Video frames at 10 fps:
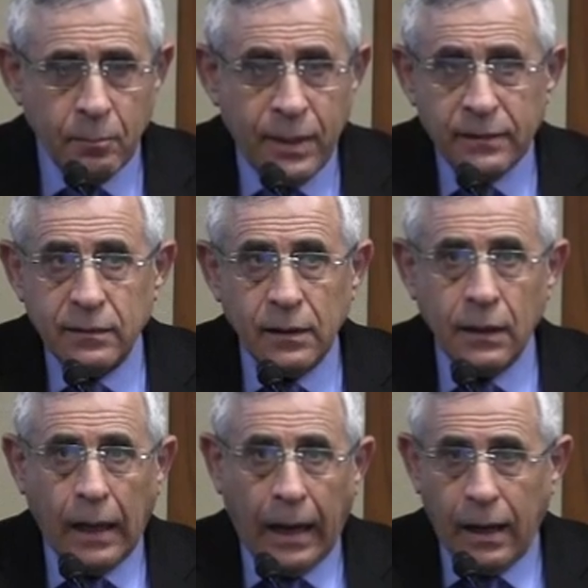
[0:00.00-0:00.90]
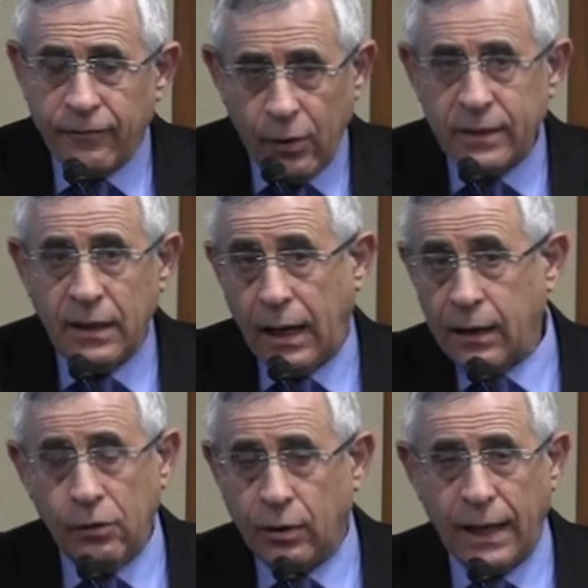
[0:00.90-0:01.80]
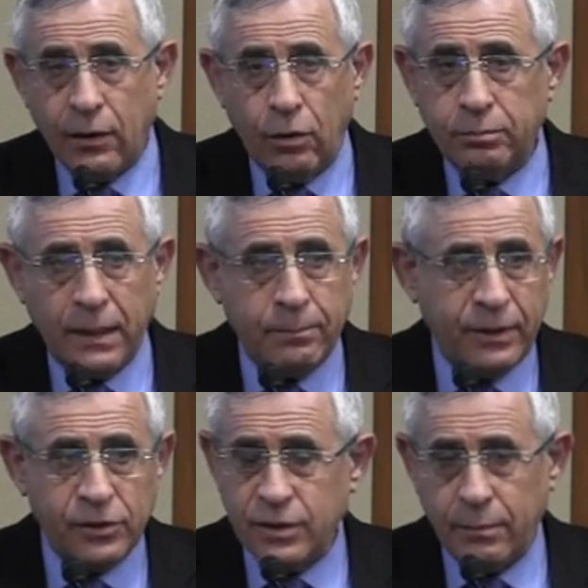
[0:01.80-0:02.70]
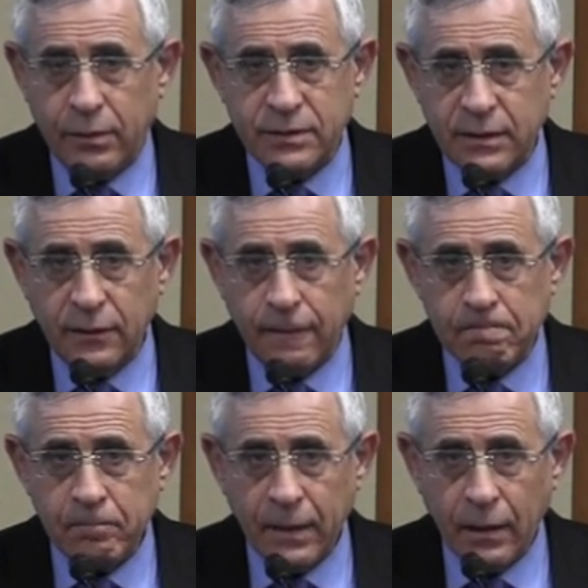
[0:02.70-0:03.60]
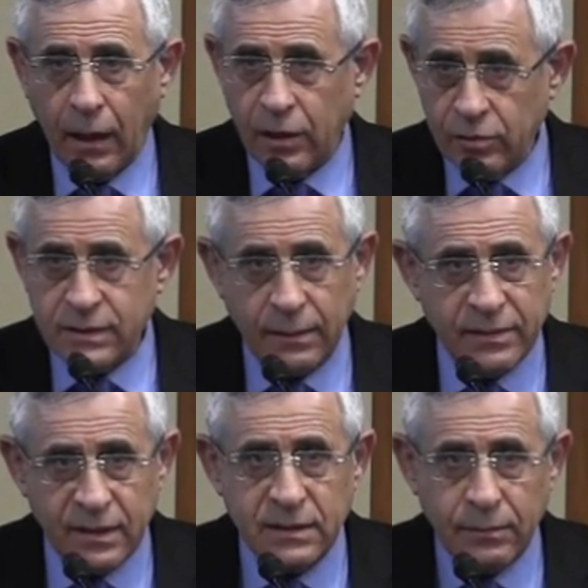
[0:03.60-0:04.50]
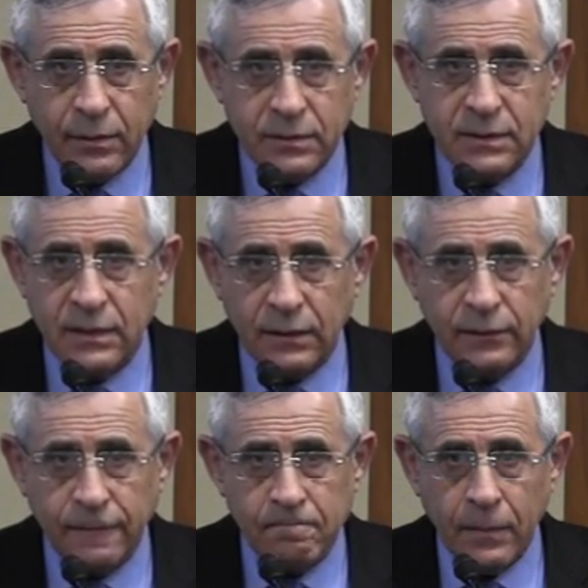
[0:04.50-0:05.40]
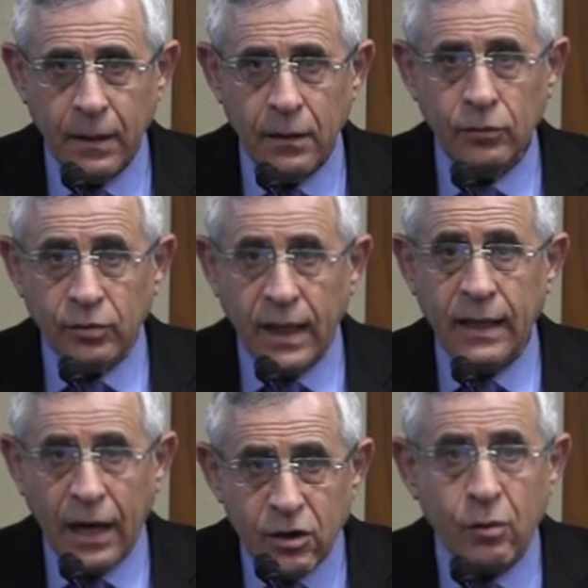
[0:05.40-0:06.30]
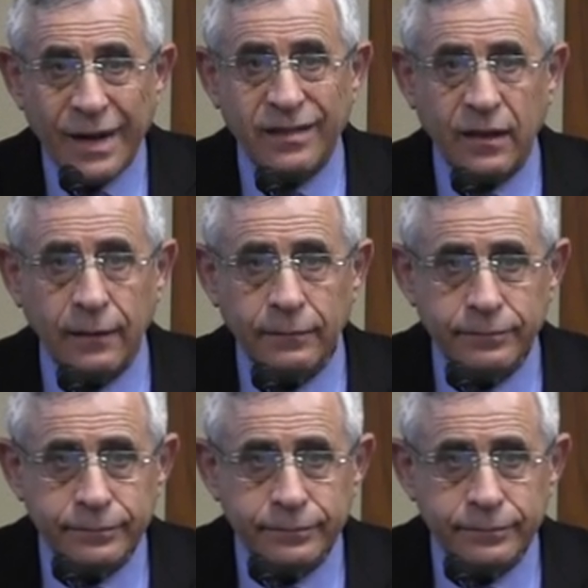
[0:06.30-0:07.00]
But I have no idea. I wrote my PhD about Syria. I know some things about this country. Today, I know nothing.